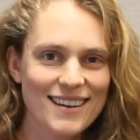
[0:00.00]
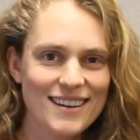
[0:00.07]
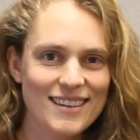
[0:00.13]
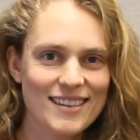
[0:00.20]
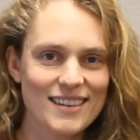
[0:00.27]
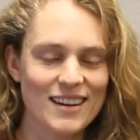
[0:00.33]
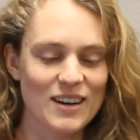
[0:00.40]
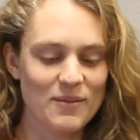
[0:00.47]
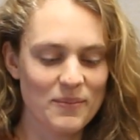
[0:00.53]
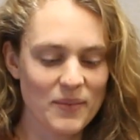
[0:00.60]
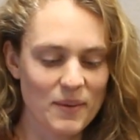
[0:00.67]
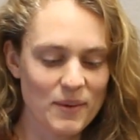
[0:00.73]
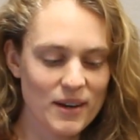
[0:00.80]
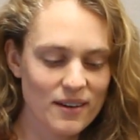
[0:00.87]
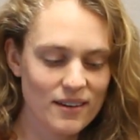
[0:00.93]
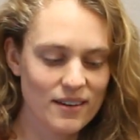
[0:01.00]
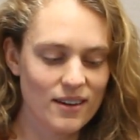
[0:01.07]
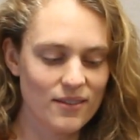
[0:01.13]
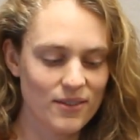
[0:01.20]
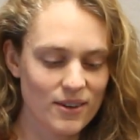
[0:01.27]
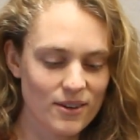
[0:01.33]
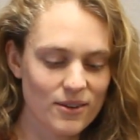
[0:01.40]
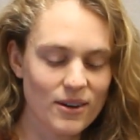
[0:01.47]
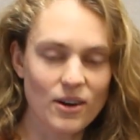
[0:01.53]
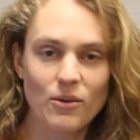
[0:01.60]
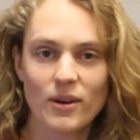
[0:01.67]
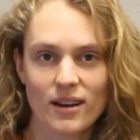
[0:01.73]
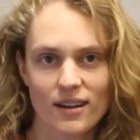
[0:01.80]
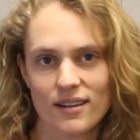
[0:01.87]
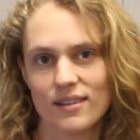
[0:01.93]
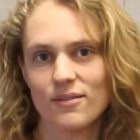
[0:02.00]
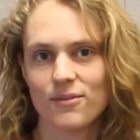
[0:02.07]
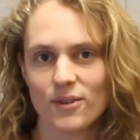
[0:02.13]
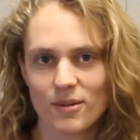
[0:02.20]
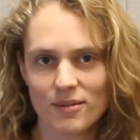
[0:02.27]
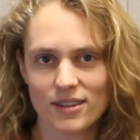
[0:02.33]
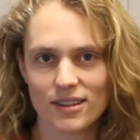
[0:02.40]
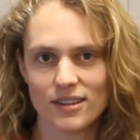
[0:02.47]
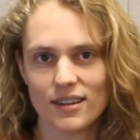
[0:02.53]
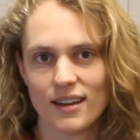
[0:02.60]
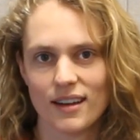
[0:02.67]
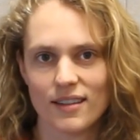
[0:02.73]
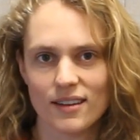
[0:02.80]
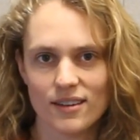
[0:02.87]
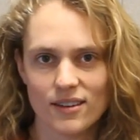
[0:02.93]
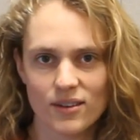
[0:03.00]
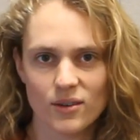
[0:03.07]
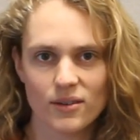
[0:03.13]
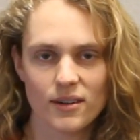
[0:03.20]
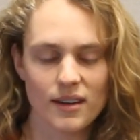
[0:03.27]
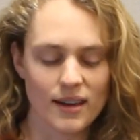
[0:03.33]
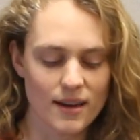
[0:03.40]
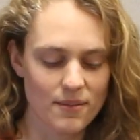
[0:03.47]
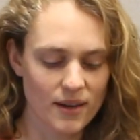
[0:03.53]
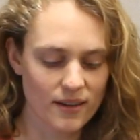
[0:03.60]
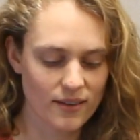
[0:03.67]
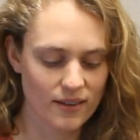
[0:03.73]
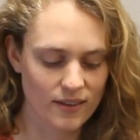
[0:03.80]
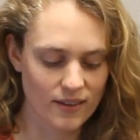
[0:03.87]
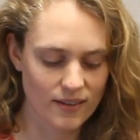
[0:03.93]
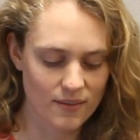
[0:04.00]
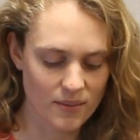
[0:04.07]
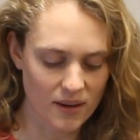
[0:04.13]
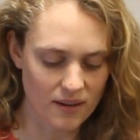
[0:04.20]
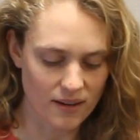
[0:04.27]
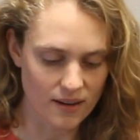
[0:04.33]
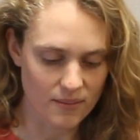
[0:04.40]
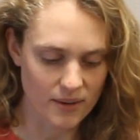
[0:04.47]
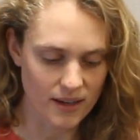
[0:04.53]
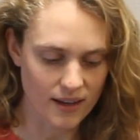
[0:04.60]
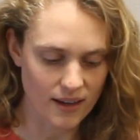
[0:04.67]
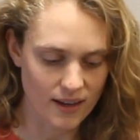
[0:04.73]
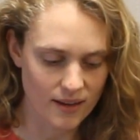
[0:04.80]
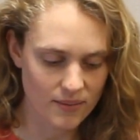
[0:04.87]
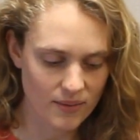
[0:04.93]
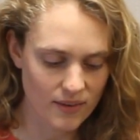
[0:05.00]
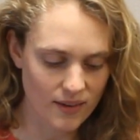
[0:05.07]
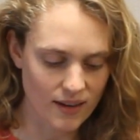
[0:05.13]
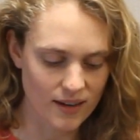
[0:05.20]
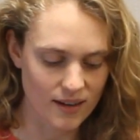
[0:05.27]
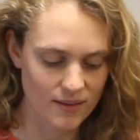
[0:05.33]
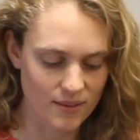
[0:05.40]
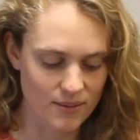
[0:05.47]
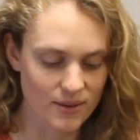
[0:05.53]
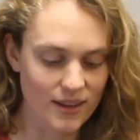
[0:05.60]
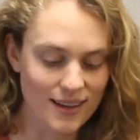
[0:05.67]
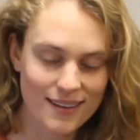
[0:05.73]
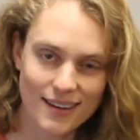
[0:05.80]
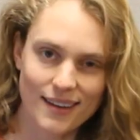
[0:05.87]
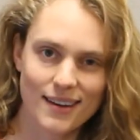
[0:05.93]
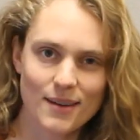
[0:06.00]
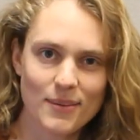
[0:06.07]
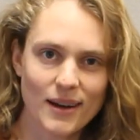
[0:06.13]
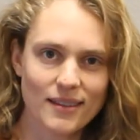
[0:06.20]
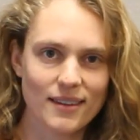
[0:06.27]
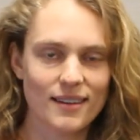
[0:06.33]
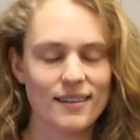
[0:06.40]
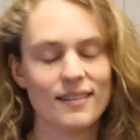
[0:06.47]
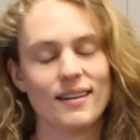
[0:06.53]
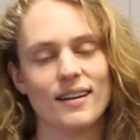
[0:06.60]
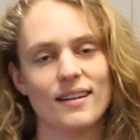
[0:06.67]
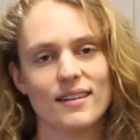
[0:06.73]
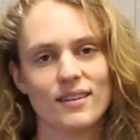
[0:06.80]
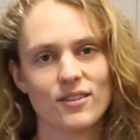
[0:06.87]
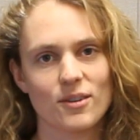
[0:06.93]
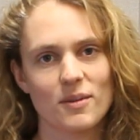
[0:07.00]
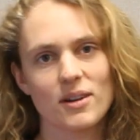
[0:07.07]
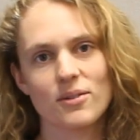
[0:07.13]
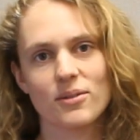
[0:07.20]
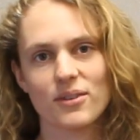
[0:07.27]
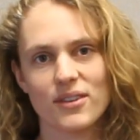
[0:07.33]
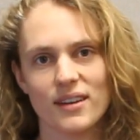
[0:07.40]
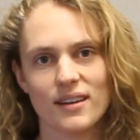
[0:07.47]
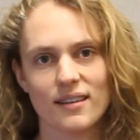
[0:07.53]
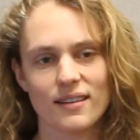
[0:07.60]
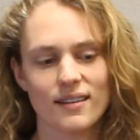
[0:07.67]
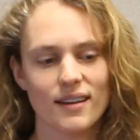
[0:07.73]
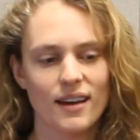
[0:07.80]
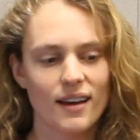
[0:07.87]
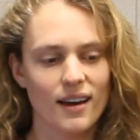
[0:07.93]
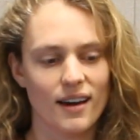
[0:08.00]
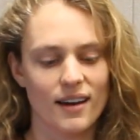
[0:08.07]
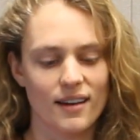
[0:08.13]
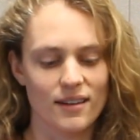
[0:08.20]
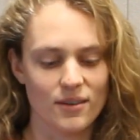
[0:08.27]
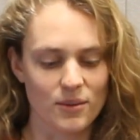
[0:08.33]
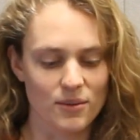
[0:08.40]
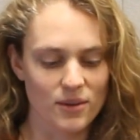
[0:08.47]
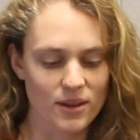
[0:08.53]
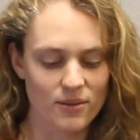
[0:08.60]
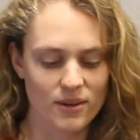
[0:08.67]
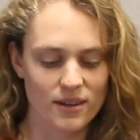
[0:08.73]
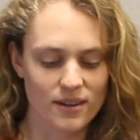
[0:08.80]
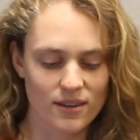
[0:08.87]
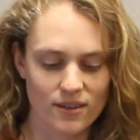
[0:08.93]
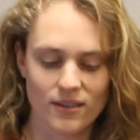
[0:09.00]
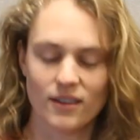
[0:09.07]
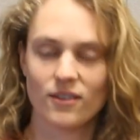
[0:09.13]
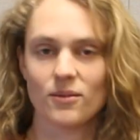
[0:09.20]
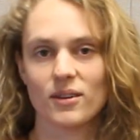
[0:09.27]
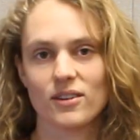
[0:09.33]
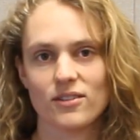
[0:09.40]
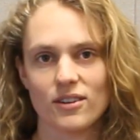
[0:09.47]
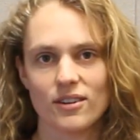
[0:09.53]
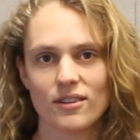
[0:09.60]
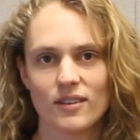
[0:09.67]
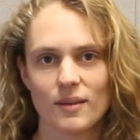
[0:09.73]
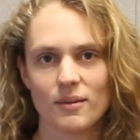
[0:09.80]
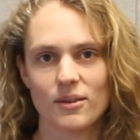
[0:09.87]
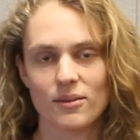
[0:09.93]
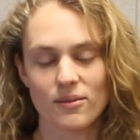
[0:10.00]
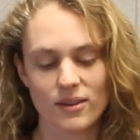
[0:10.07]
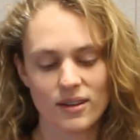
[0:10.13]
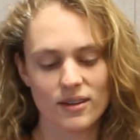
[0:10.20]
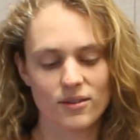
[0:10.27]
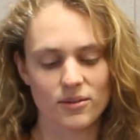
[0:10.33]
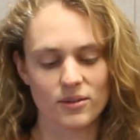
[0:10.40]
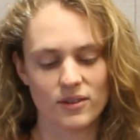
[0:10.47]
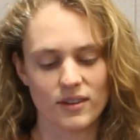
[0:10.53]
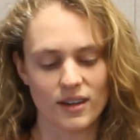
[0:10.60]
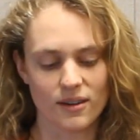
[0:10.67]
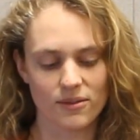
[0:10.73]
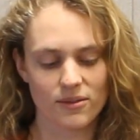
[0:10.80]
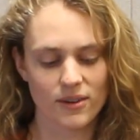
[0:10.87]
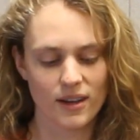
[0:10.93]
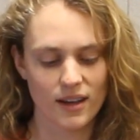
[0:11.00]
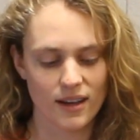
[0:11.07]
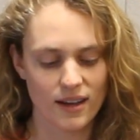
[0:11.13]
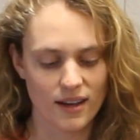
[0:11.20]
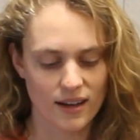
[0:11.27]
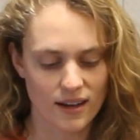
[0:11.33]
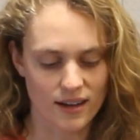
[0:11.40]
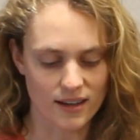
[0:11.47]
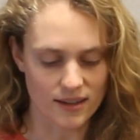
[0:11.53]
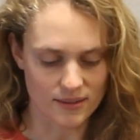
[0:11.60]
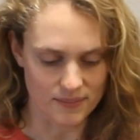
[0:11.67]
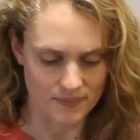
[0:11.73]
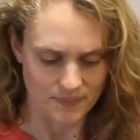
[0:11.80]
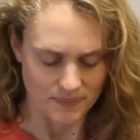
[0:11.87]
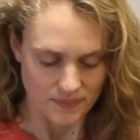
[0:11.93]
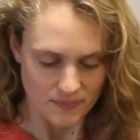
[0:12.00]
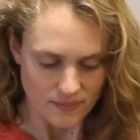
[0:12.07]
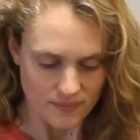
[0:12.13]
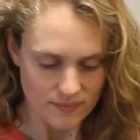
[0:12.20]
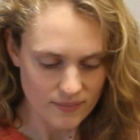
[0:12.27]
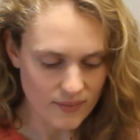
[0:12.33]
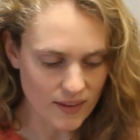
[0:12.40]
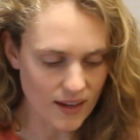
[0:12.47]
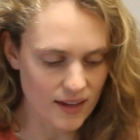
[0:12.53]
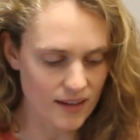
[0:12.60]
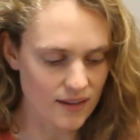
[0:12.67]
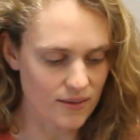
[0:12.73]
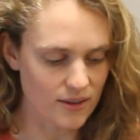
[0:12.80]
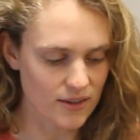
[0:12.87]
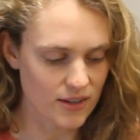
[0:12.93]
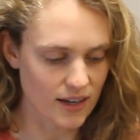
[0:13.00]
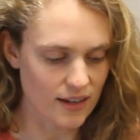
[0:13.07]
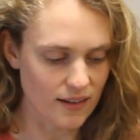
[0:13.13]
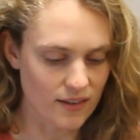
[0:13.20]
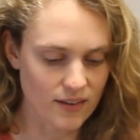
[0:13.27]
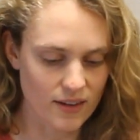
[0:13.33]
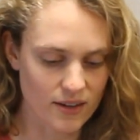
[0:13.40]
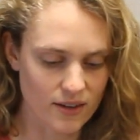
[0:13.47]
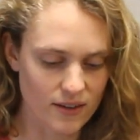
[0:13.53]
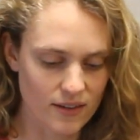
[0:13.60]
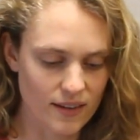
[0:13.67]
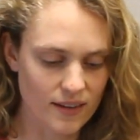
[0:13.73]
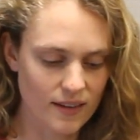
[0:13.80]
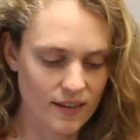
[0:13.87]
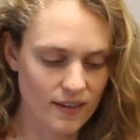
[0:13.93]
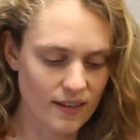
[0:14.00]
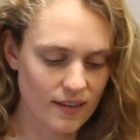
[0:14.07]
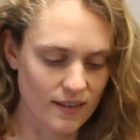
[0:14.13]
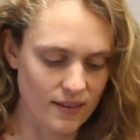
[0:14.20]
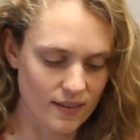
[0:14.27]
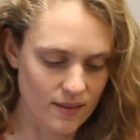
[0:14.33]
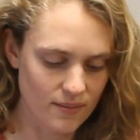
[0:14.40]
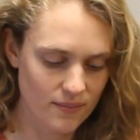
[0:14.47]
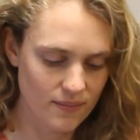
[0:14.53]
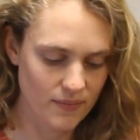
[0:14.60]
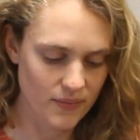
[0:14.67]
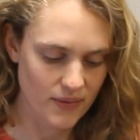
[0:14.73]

guys, I'm here to give you a quick informal look at the new Game Master system by Dogma Games. I'm really excited about this, and it does so many cool things, and we really wanted to do this so we could show you some of the really cool stuff and give you a chance. So this is the system.